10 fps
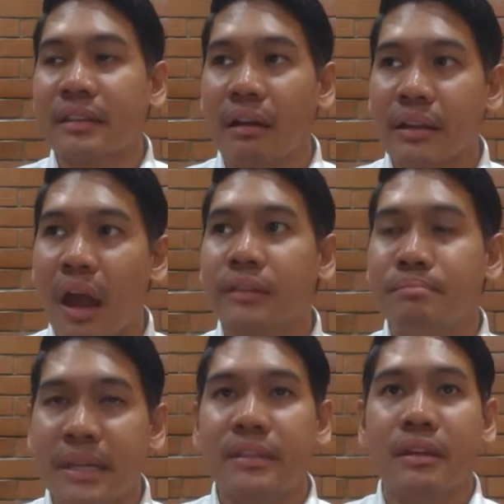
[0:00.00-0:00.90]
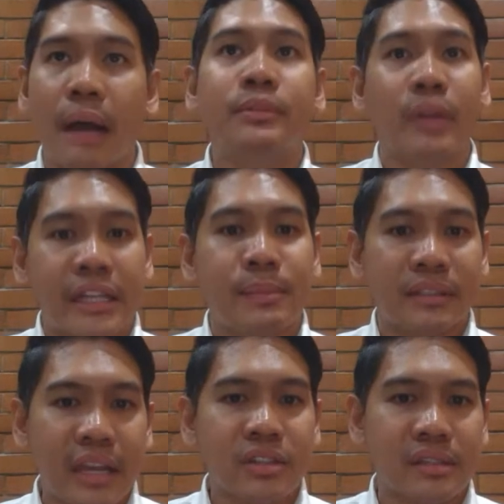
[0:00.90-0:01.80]
are not meeting up to
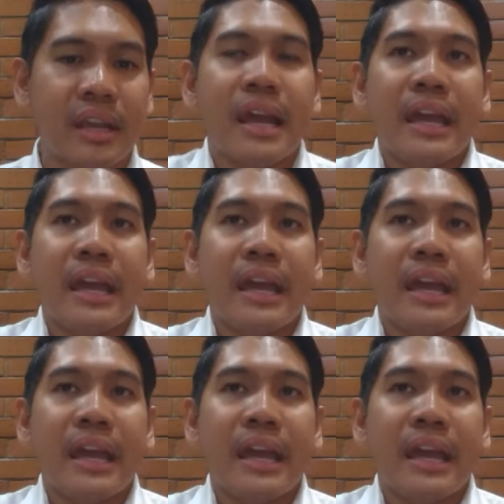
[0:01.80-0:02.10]
expectations.